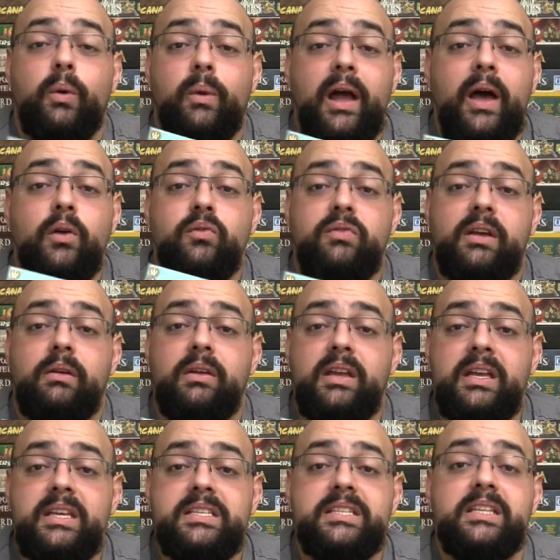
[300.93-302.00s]
around very
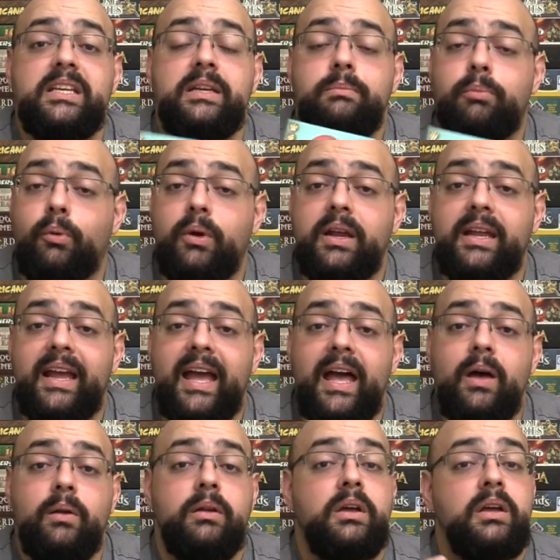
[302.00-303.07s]
easily, bring
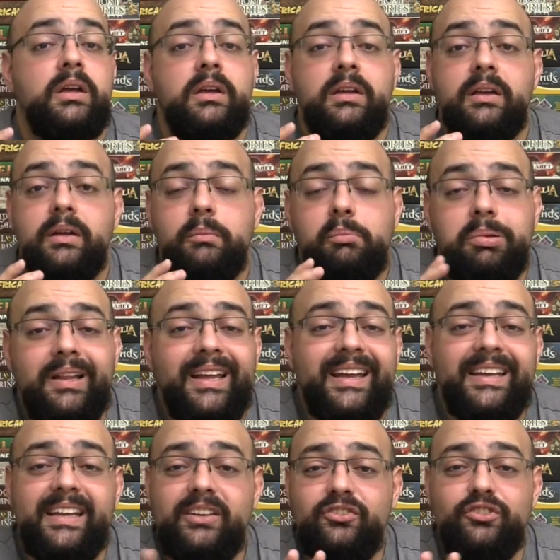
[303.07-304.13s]
out,
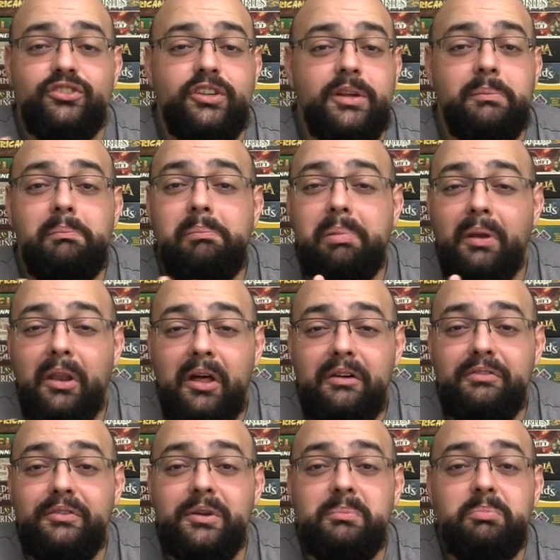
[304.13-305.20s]
play an interesting
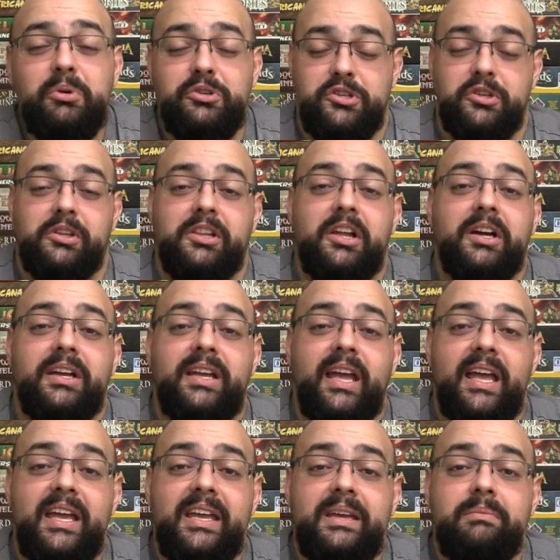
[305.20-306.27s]
bluffing push your luck
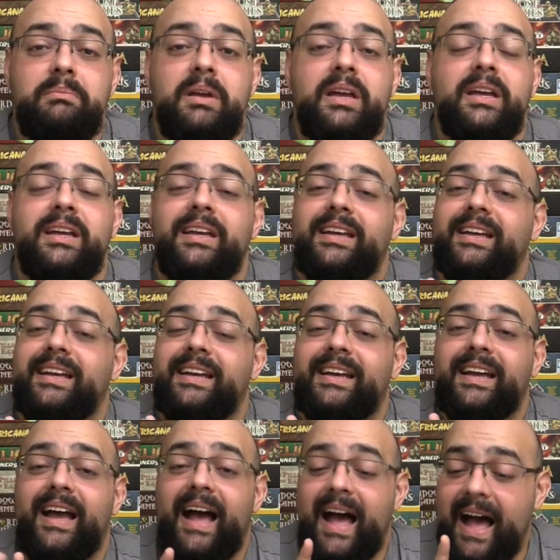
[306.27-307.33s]
game,
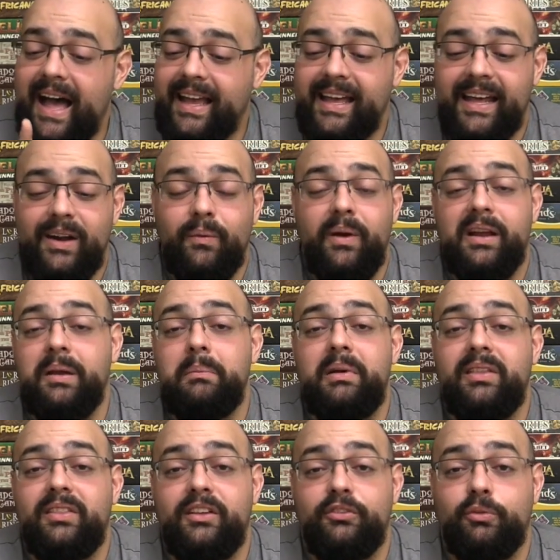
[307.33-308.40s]
I gotta
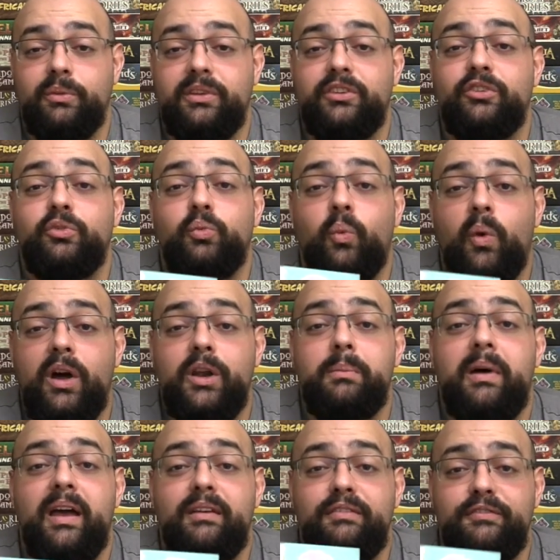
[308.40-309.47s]
recommend this one. This is one of
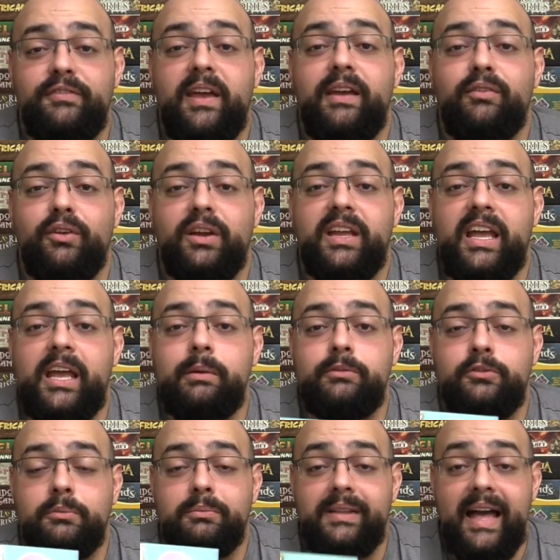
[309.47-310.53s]
my favorite
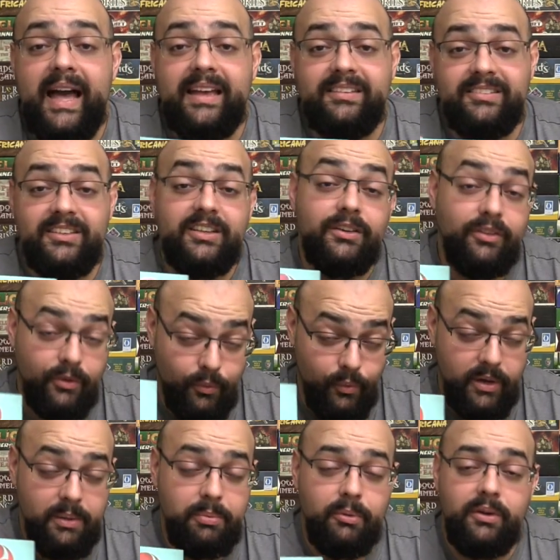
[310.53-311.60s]
games from last year, the
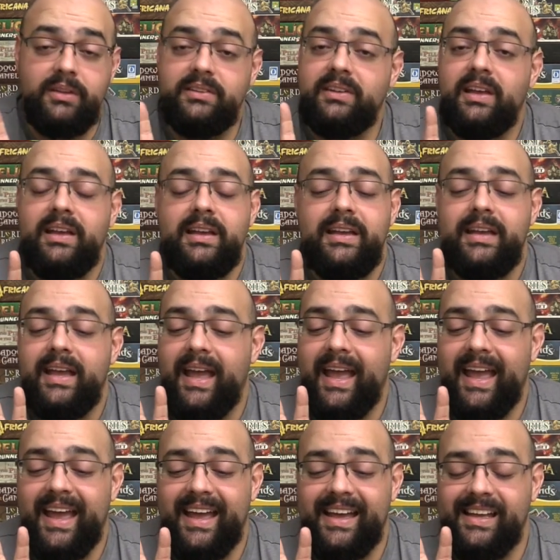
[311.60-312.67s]
reprint.
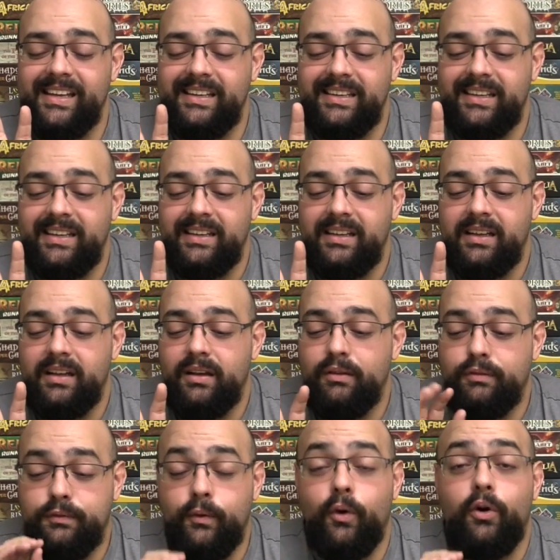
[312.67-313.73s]
And
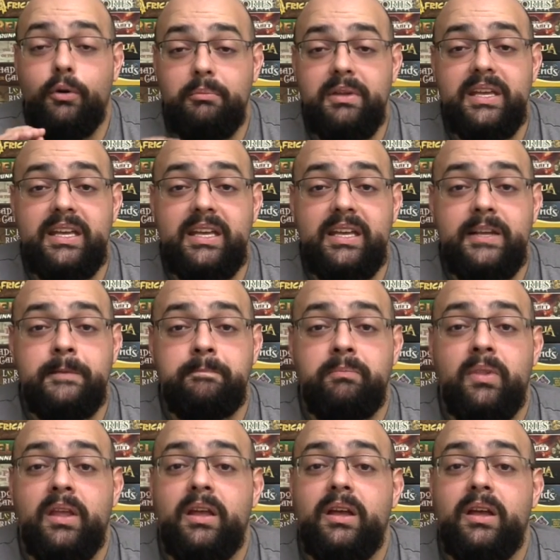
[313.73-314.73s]
for me,